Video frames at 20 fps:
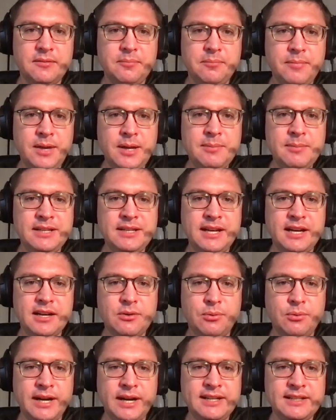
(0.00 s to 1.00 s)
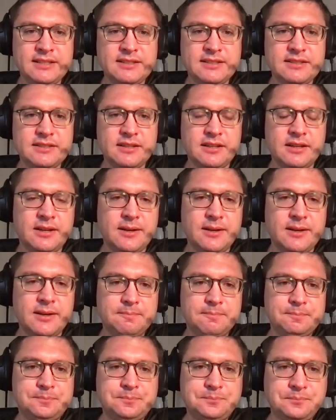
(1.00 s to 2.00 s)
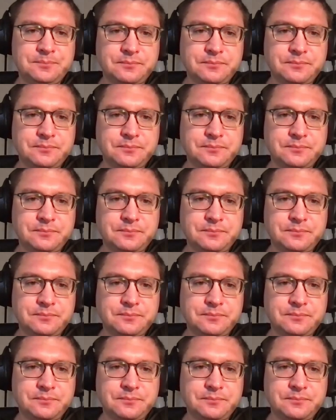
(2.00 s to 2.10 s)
maybe not quite as um,